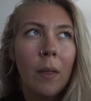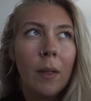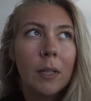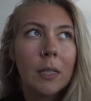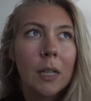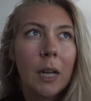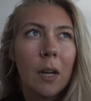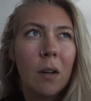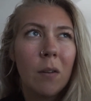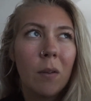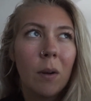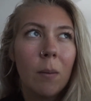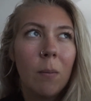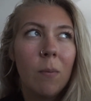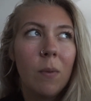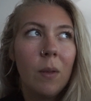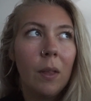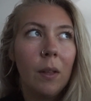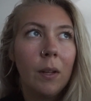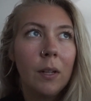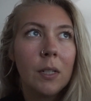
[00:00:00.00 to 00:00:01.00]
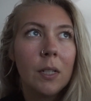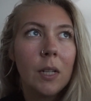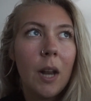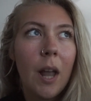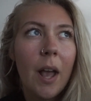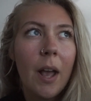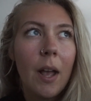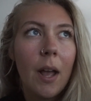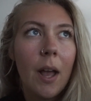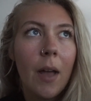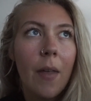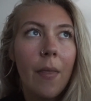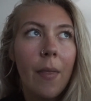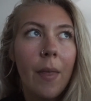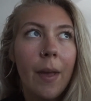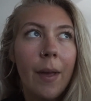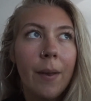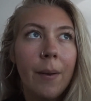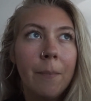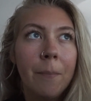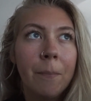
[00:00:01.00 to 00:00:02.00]
That's kind of what I'm feeling today. And
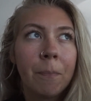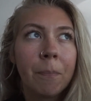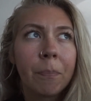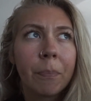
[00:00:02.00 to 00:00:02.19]
then